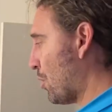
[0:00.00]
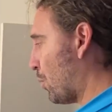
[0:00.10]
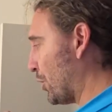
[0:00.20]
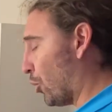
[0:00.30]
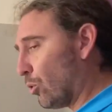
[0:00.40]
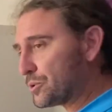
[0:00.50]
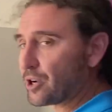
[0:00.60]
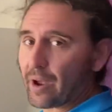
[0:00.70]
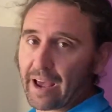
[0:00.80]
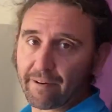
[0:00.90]
We
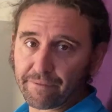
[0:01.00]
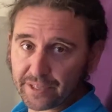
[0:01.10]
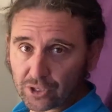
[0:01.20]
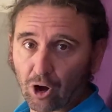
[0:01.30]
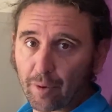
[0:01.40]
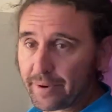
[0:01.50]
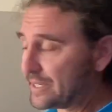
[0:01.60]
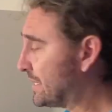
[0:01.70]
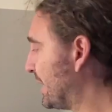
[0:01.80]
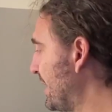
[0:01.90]
also have this
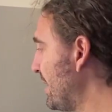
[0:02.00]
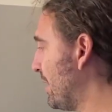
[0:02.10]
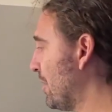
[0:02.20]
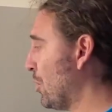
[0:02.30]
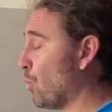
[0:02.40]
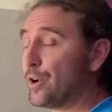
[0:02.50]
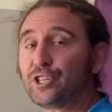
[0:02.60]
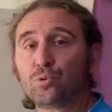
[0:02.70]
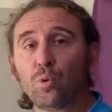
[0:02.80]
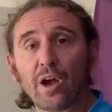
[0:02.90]
IBC, which
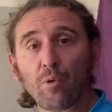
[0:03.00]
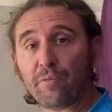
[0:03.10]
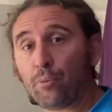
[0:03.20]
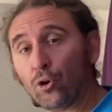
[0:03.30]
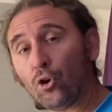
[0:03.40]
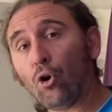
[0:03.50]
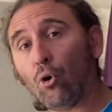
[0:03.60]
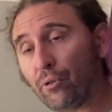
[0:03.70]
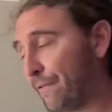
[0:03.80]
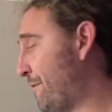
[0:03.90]
is where we put all
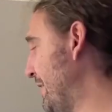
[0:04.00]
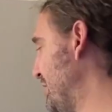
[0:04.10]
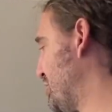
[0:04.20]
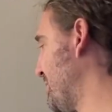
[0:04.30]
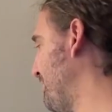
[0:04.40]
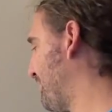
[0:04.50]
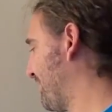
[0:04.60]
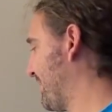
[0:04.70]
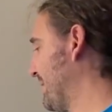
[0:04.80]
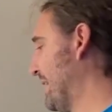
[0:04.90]
the fish.
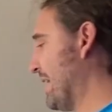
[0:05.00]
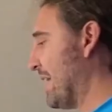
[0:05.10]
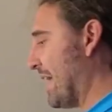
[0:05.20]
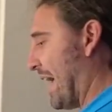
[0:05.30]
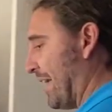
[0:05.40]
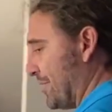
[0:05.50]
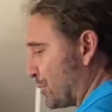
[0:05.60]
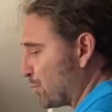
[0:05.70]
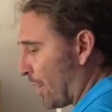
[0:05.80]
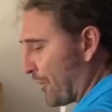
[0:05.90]
And this
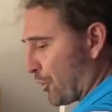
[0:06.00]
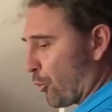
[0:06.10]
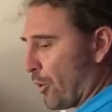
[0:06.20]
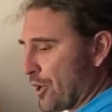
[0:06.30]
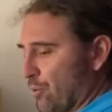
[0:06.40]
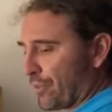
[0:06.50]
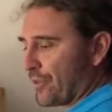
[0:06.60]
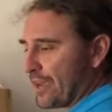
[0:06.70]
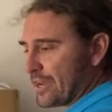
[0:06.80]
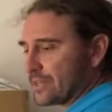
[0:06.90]
is one of the critical
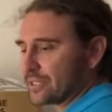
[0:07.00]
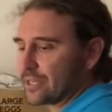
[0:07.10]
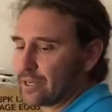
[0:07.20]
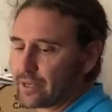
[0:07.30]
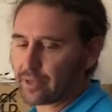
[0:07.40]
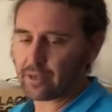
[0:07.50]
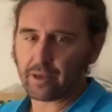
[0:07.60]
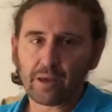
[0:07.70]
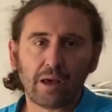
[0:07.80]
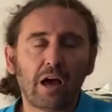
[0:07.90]
things
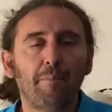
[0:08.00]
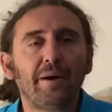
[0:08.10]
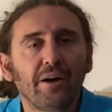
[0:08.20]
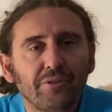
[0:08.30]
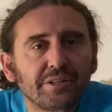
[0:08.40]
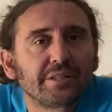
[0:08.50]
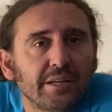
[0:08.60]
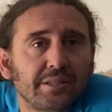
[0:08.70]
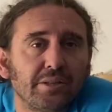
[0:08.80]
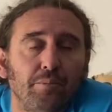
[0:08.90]
about this
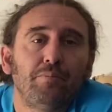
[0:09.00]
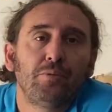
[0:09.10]
system.